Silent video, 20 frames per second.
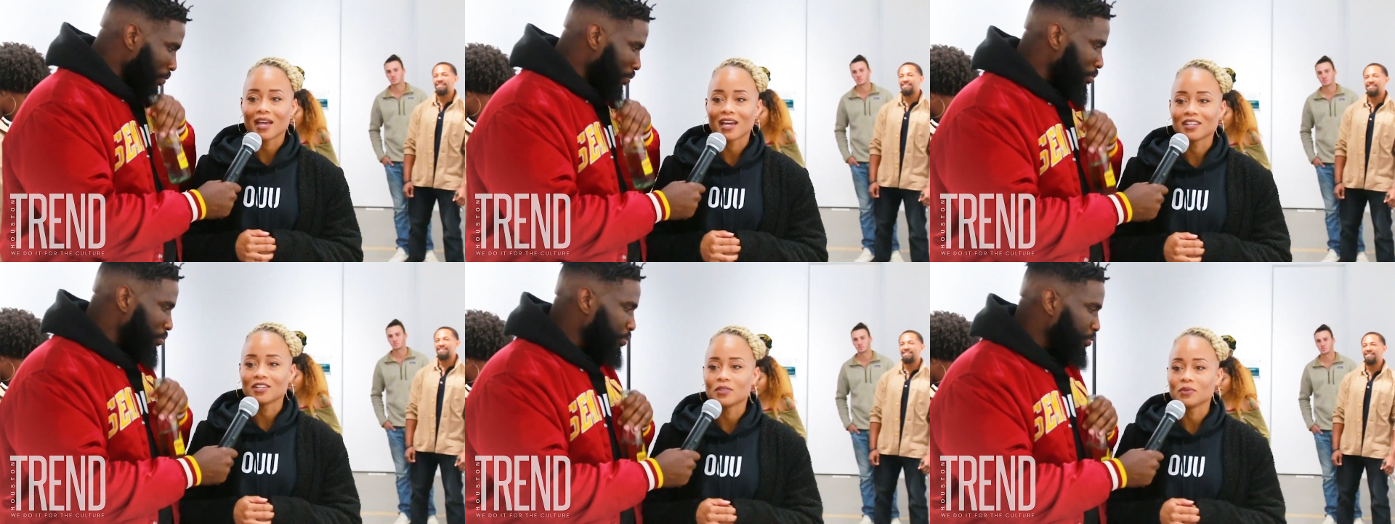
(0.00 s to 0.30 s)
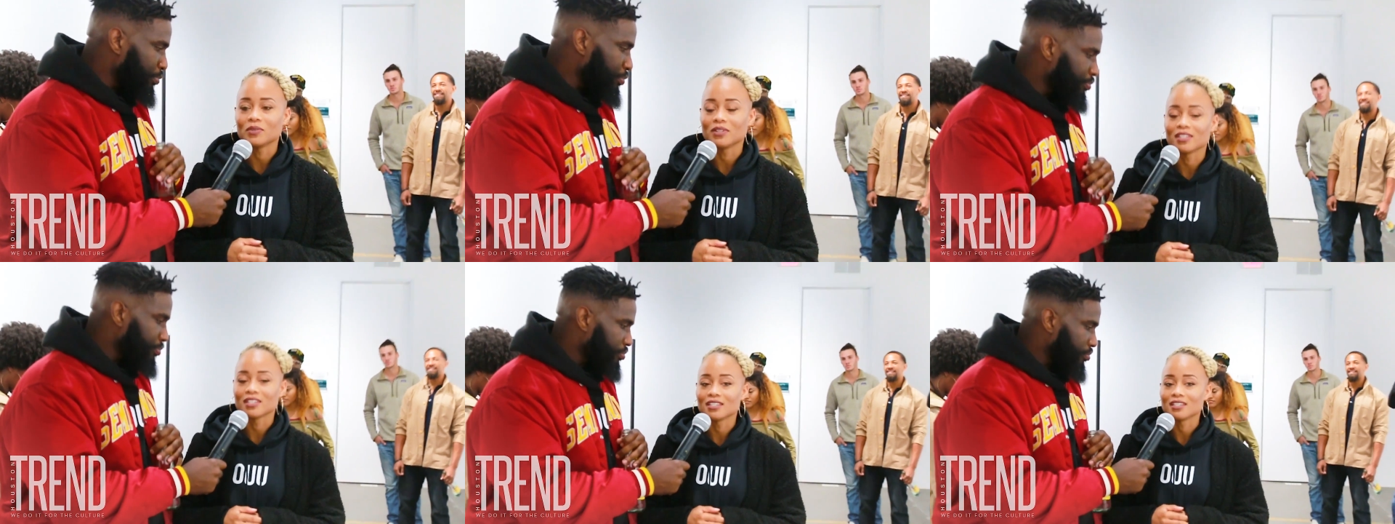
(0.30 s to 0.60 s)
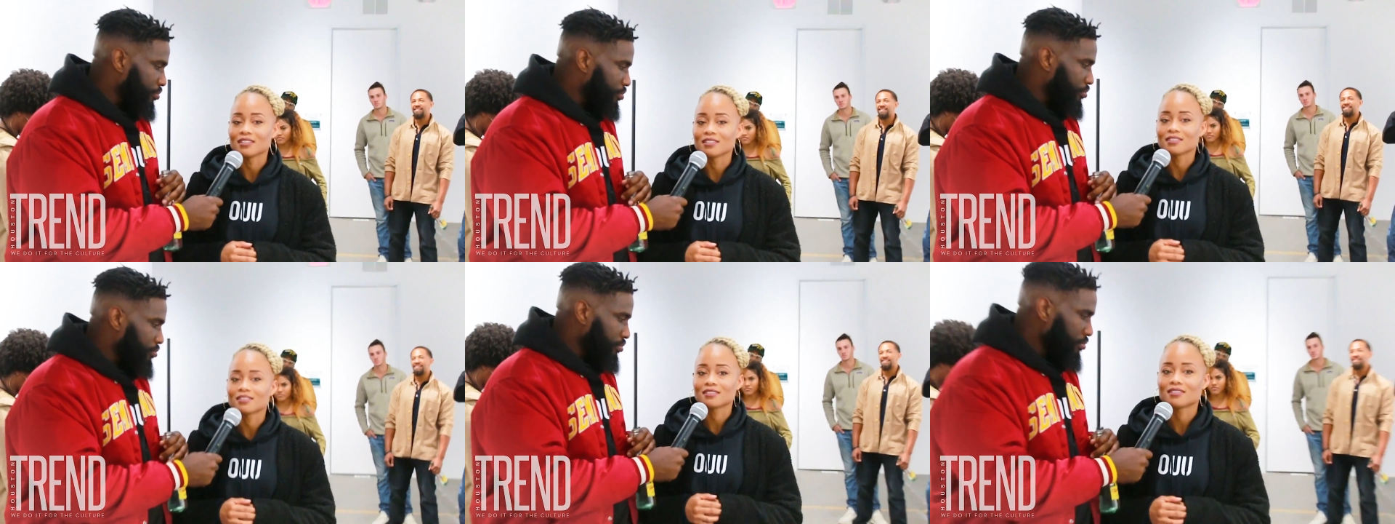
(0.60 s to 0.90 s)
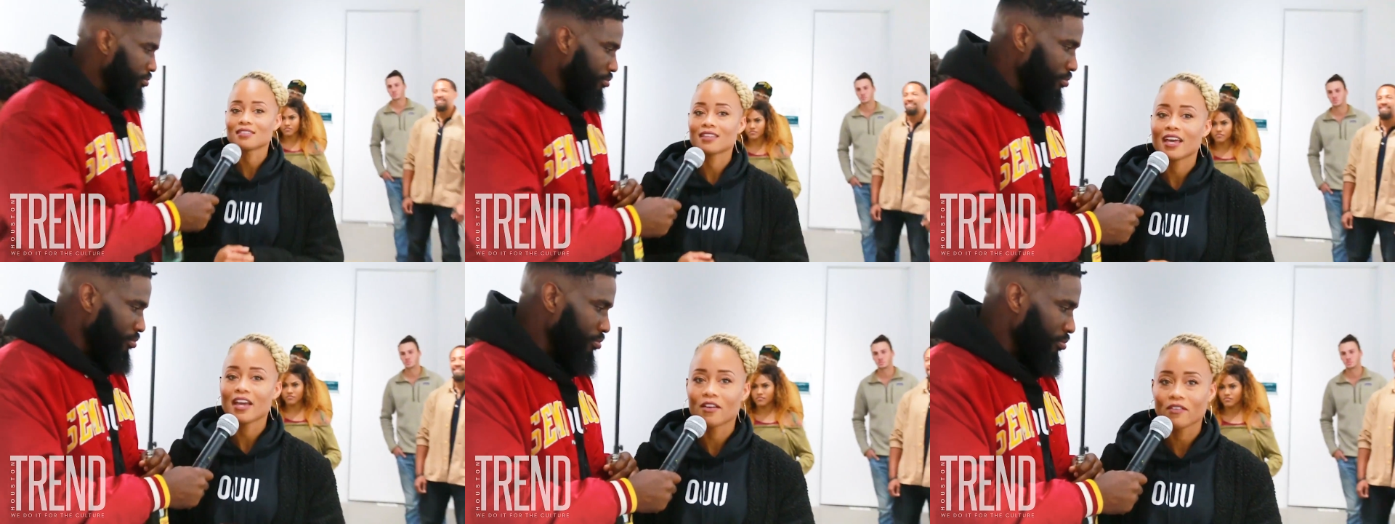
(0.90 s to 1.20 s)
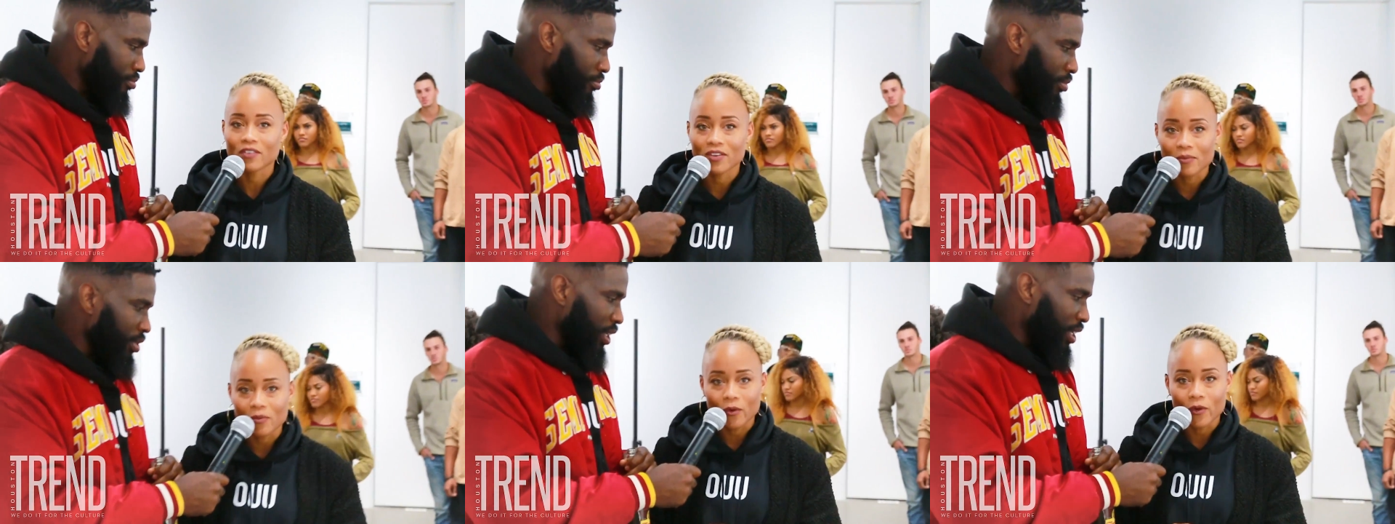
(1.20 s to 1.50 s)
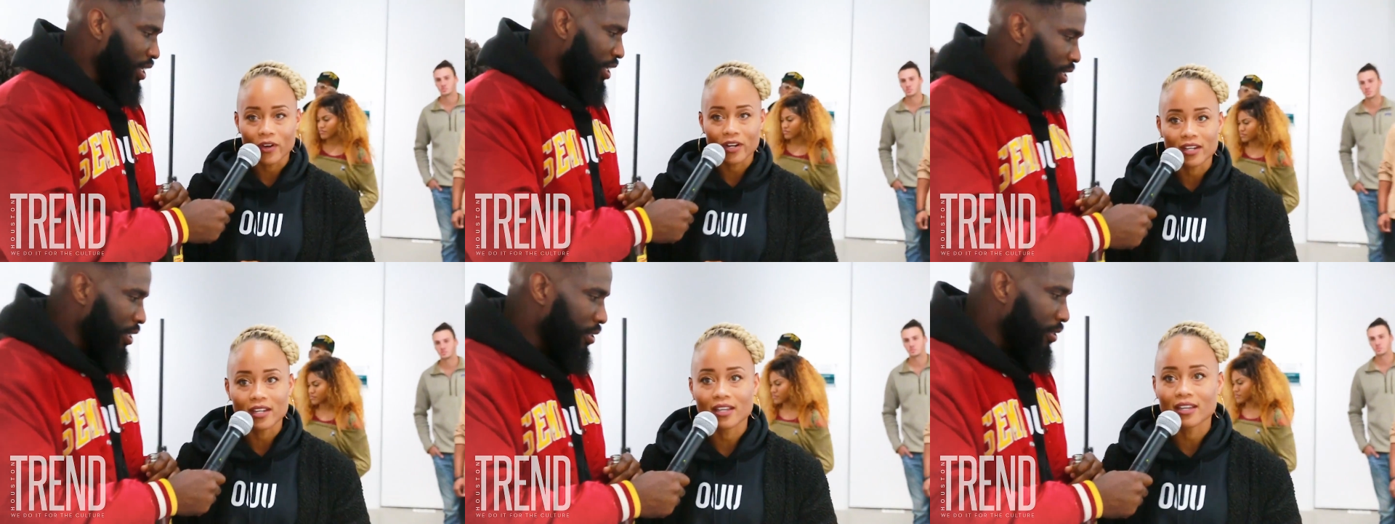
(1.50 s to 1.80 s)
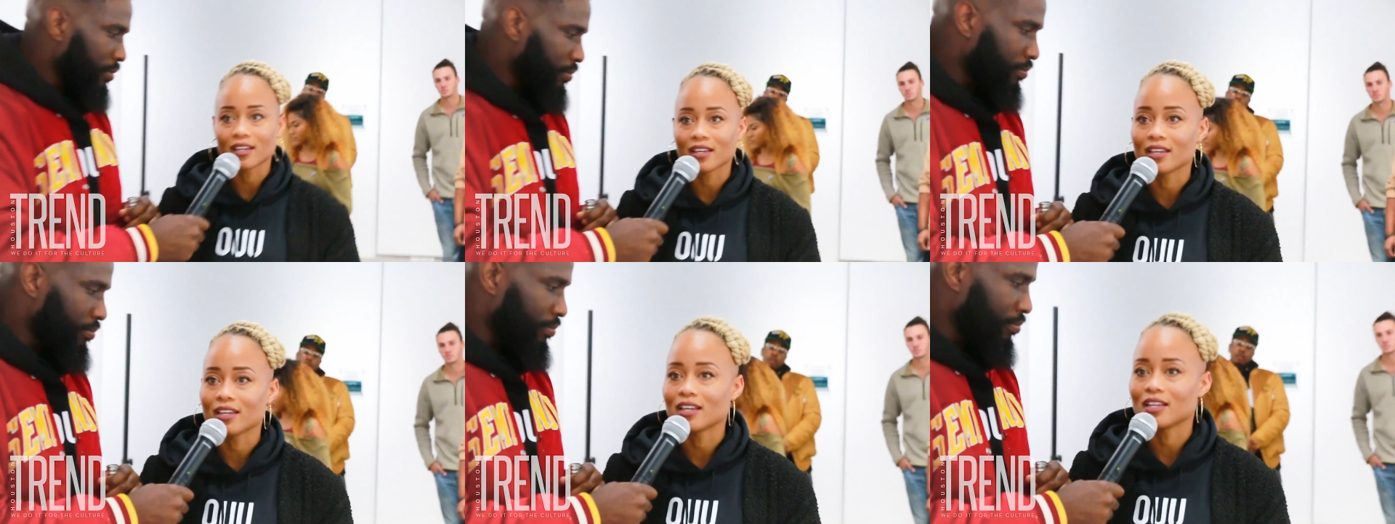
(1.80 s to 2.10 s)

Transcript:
Speaker 1: at doing this. Every morning he